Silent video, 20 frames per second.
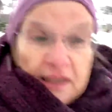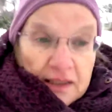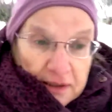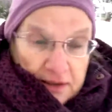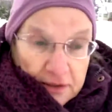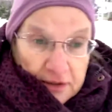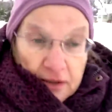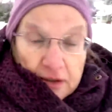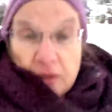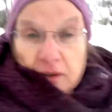
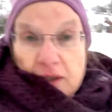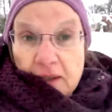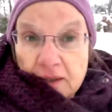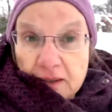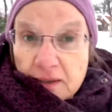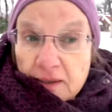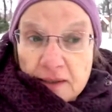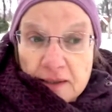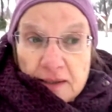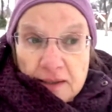So,
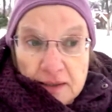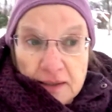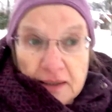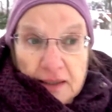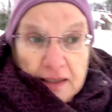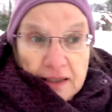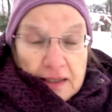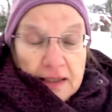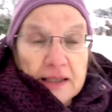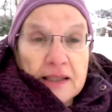
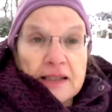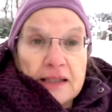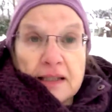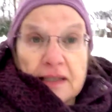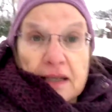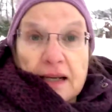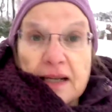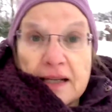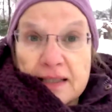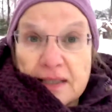
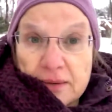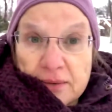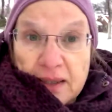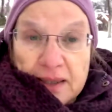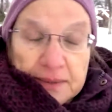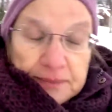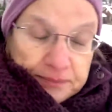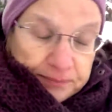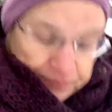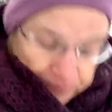
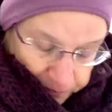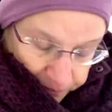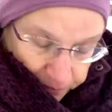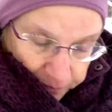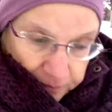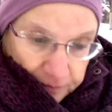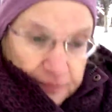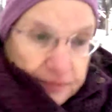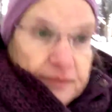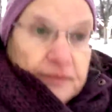anyway,
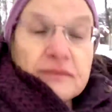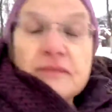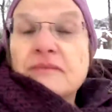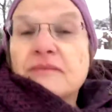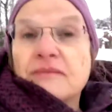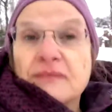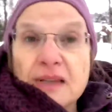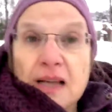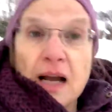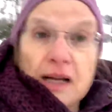
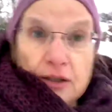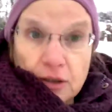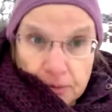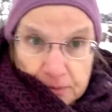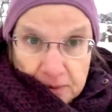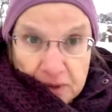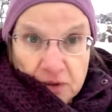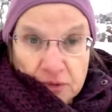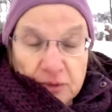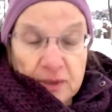I hope
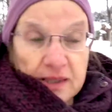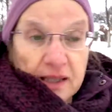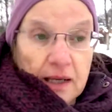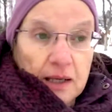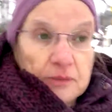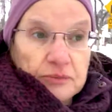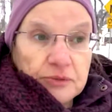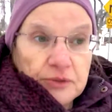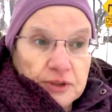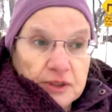this was
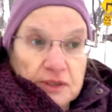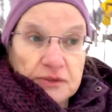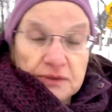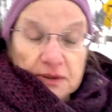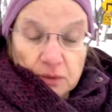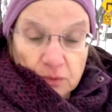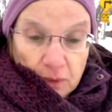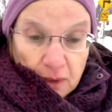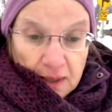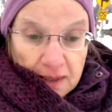helpful. If
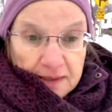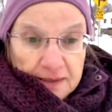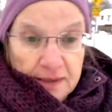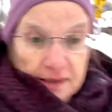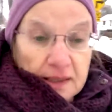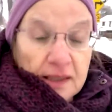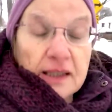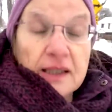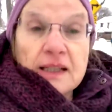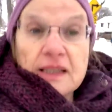it was,
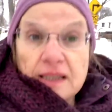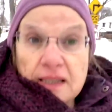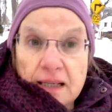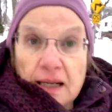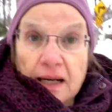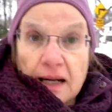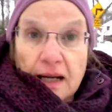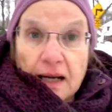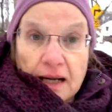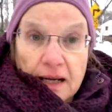
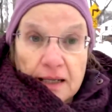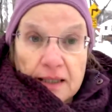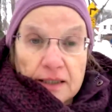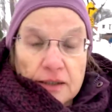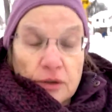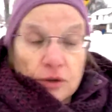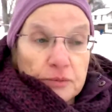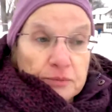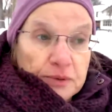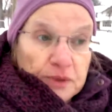I
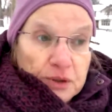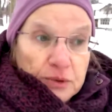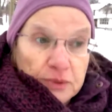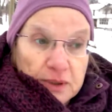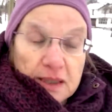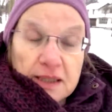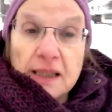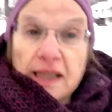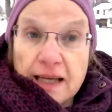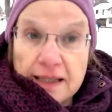hope you will
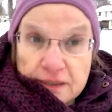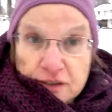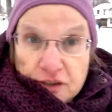like,